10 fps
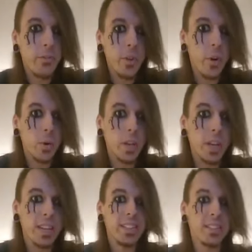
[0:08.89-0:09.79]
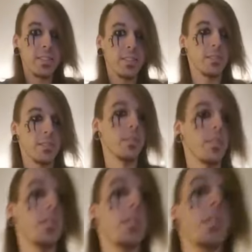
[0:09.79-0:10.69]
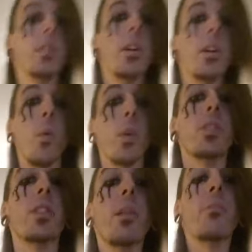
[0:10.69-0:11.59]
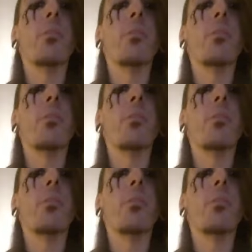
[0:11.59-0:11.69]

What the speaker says: focused. What's up,